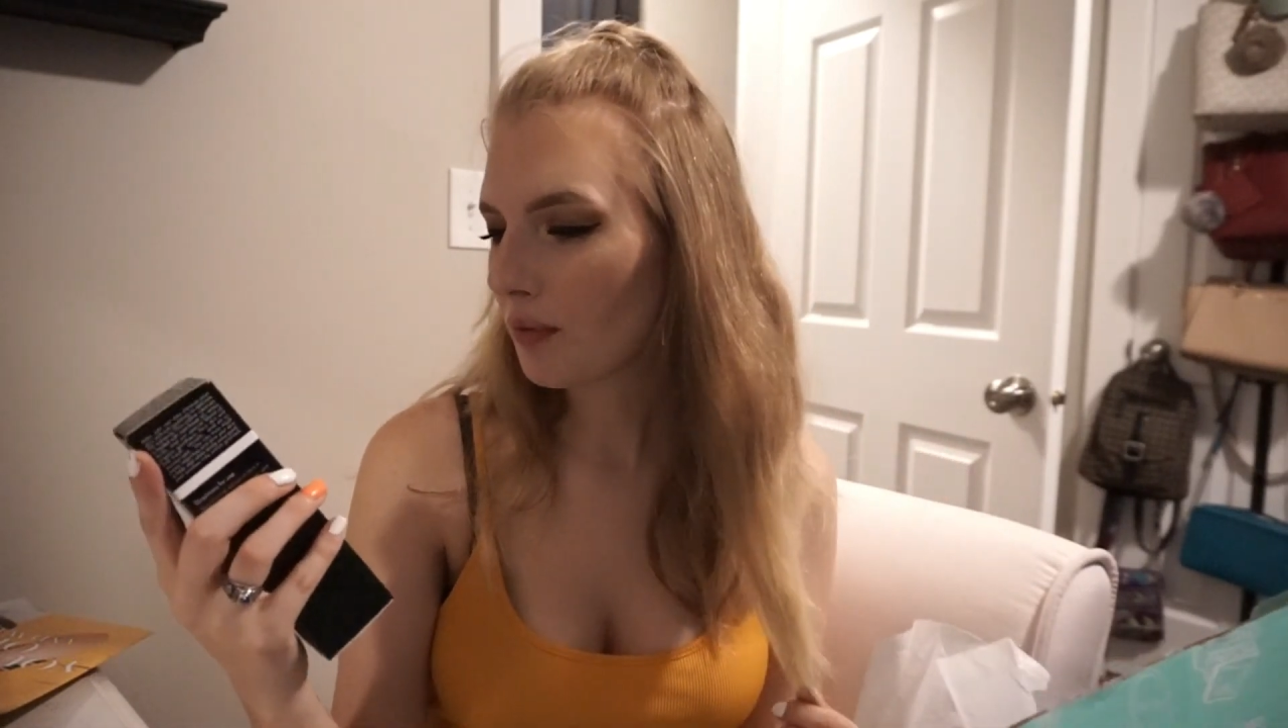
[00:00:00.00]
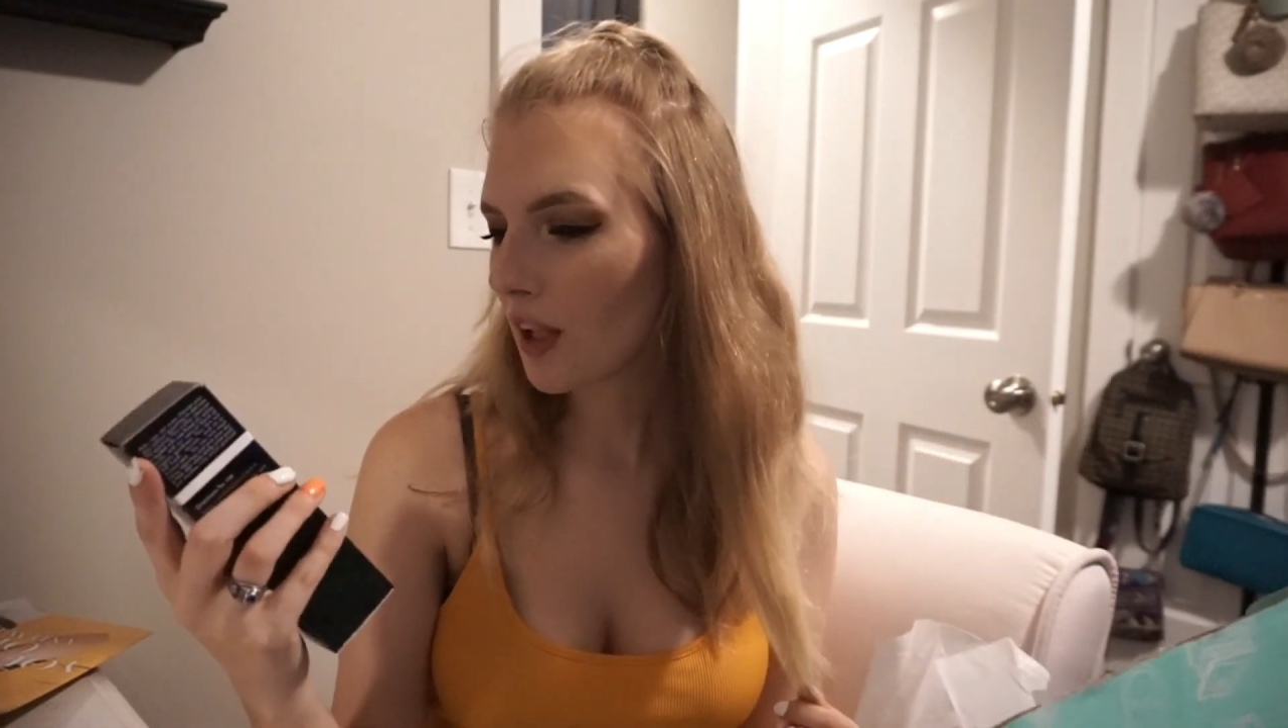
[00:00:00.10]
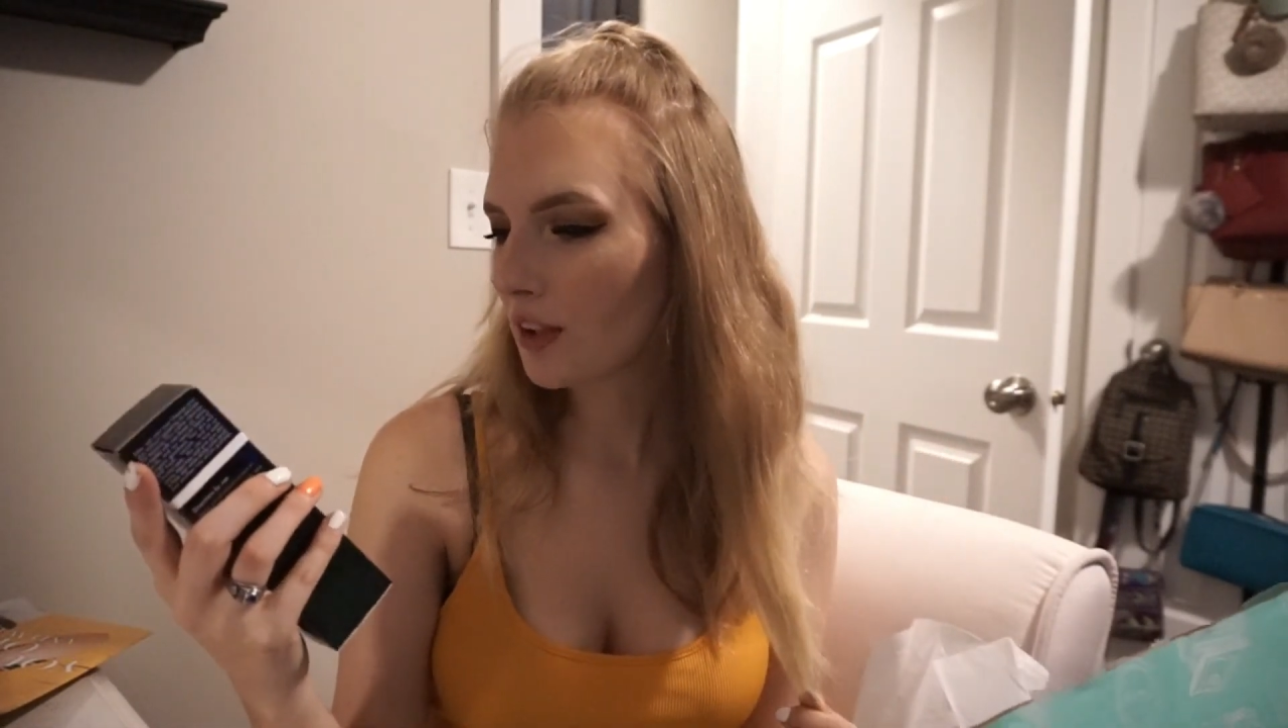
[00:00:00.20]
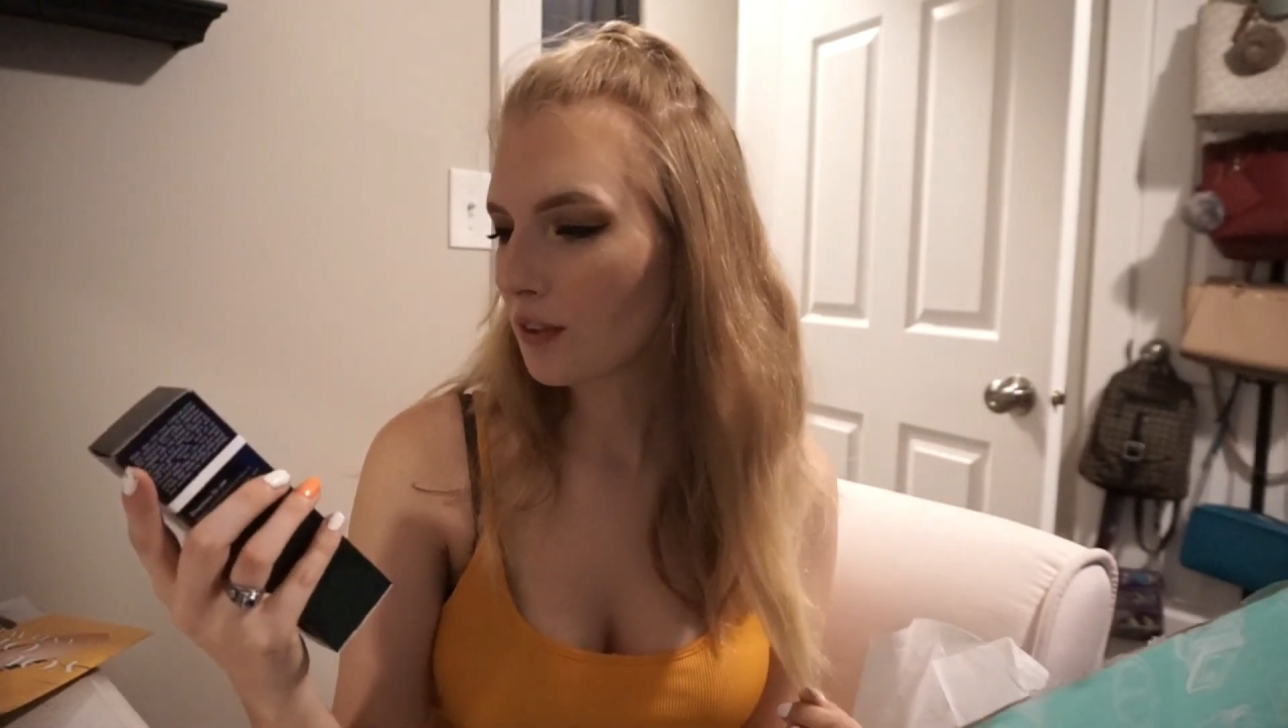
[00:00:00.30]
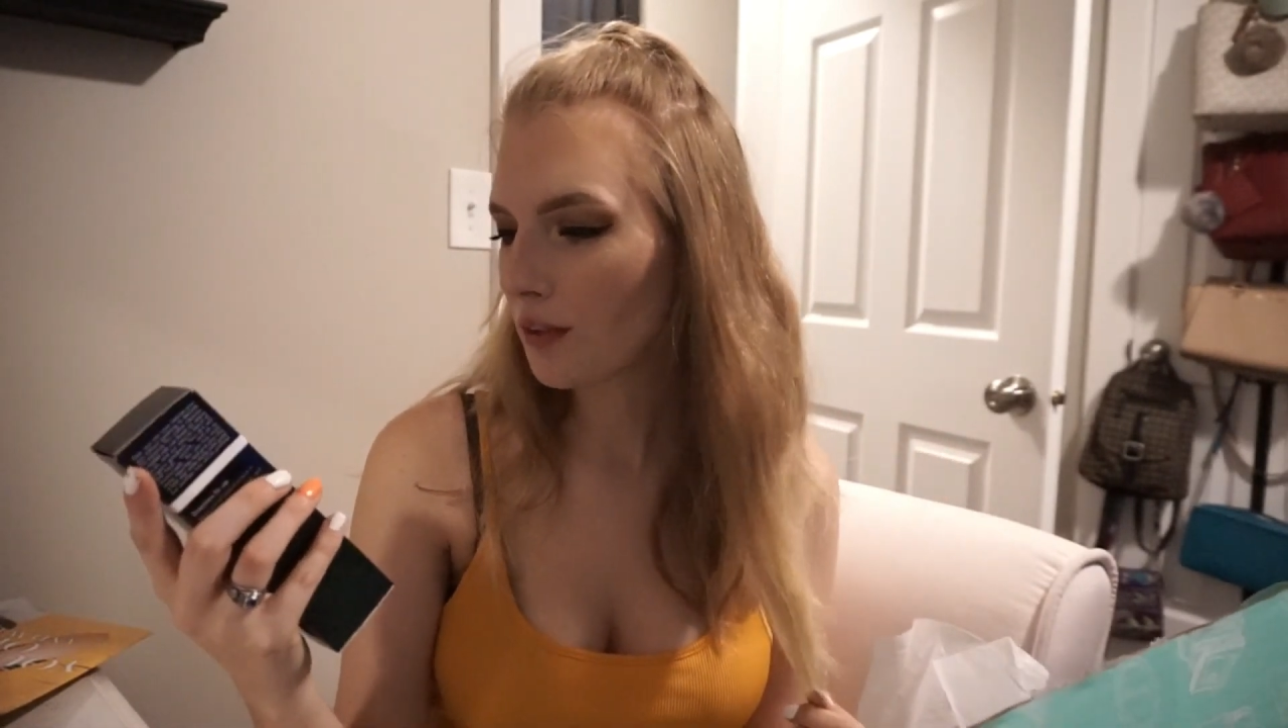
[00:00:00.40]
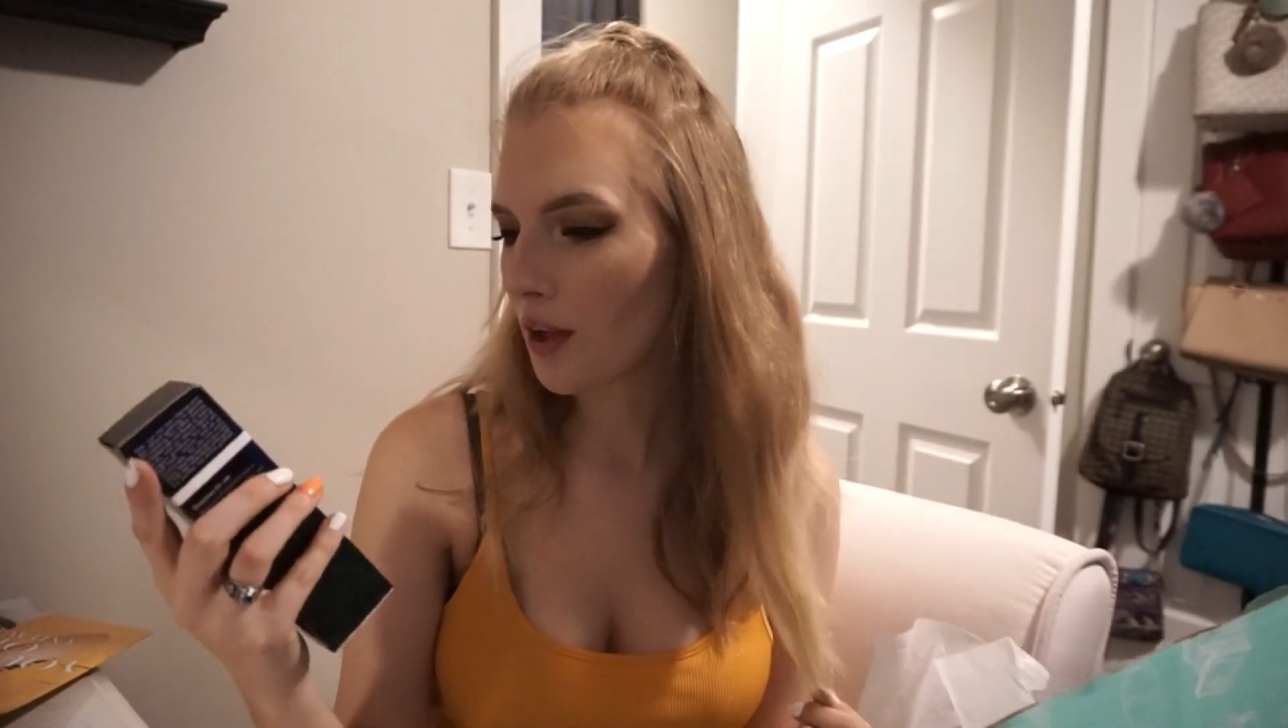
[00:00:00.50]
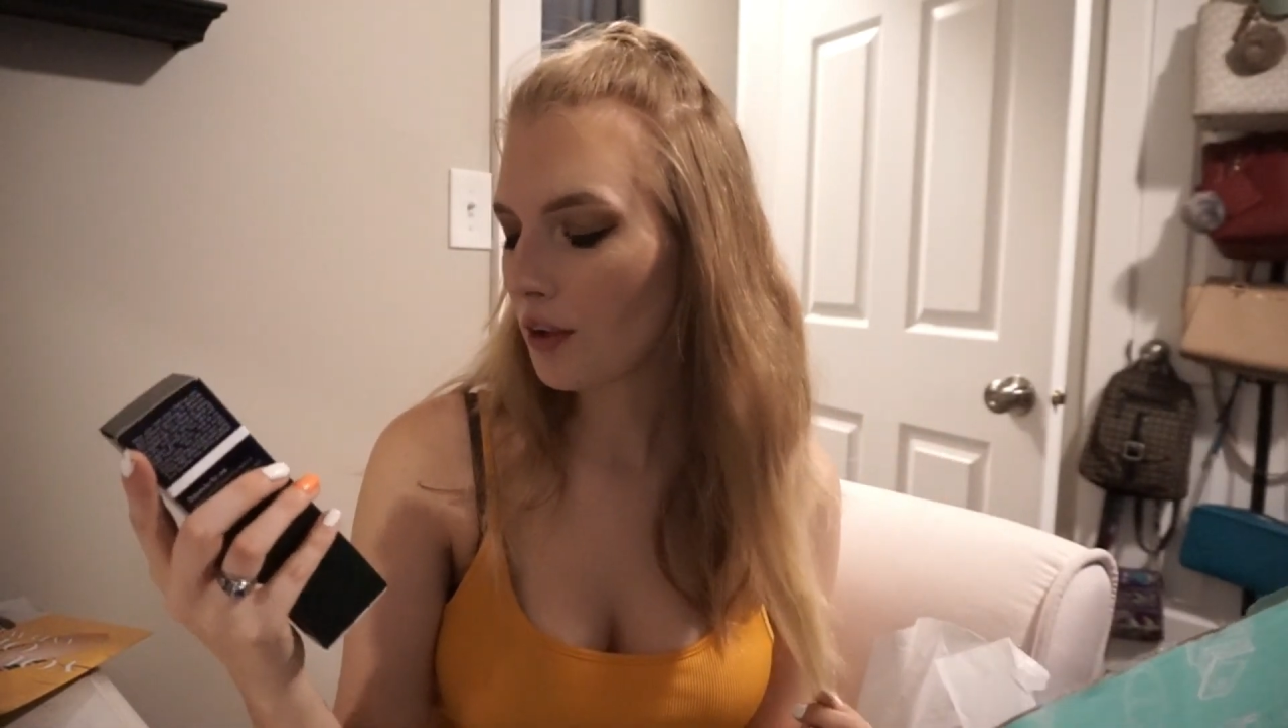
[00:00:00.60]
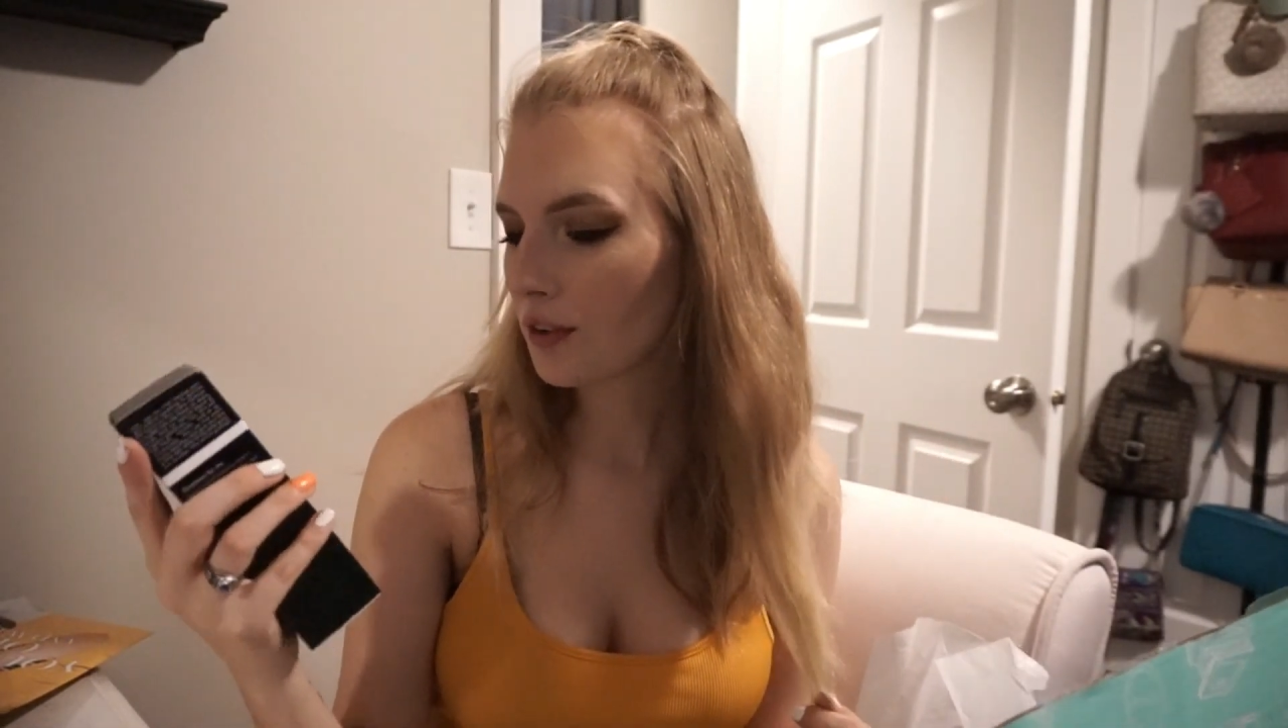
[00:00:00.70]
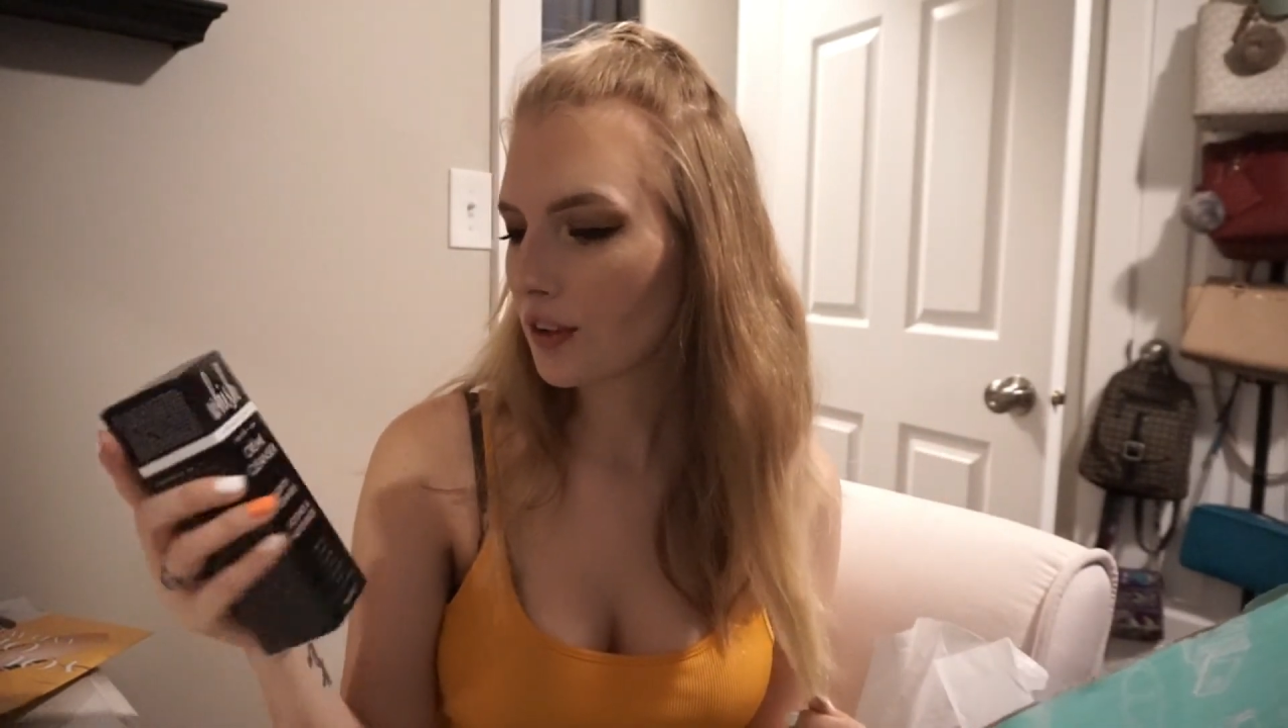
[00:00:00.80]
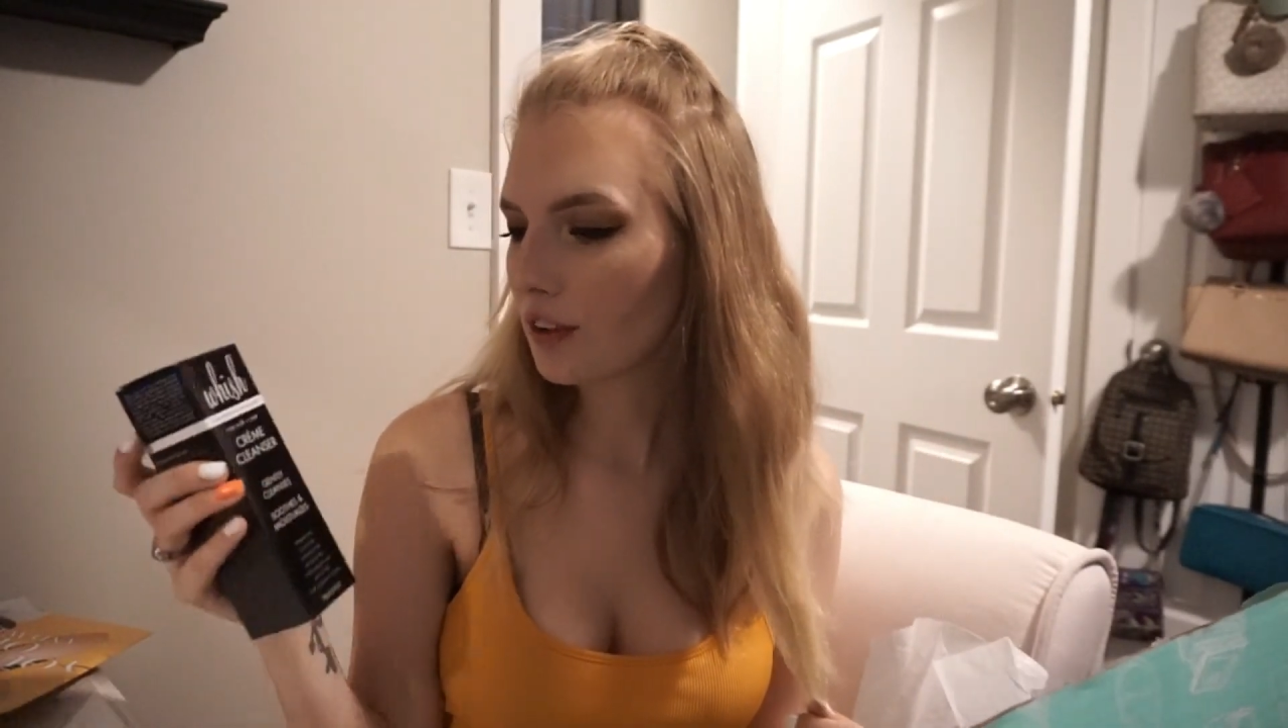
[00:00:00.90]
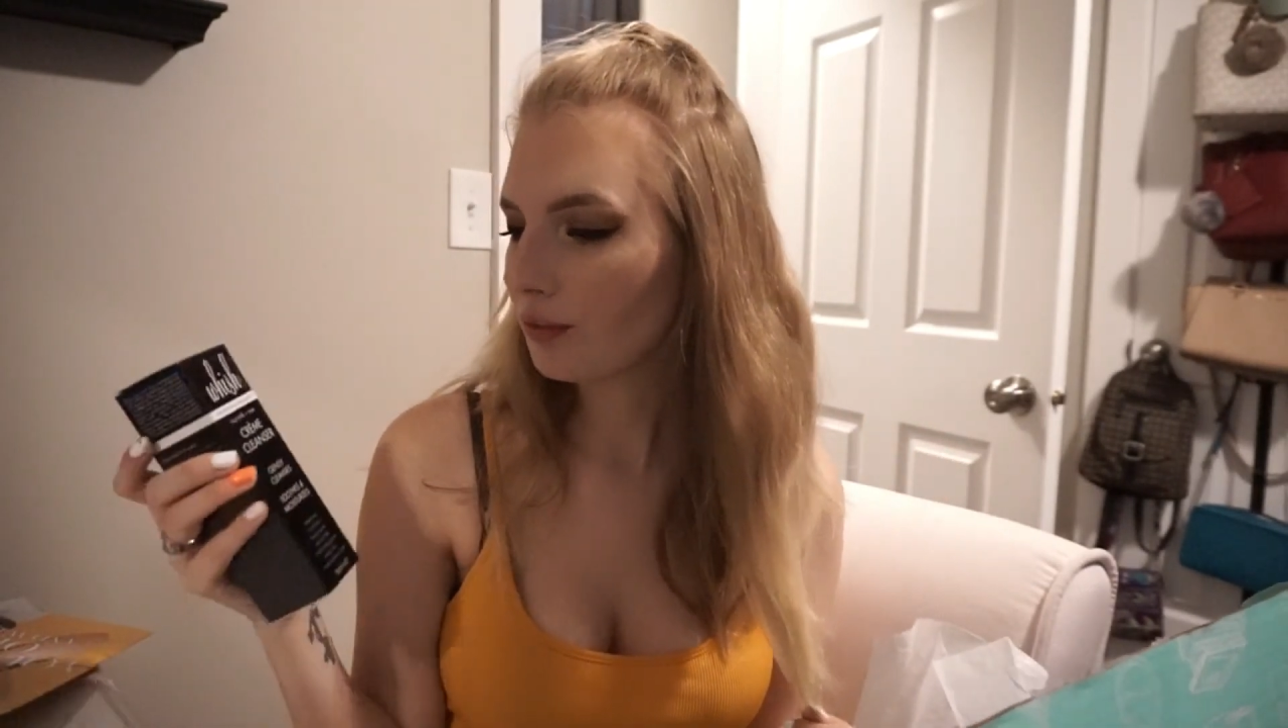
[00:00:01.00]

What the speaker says: Plus Rose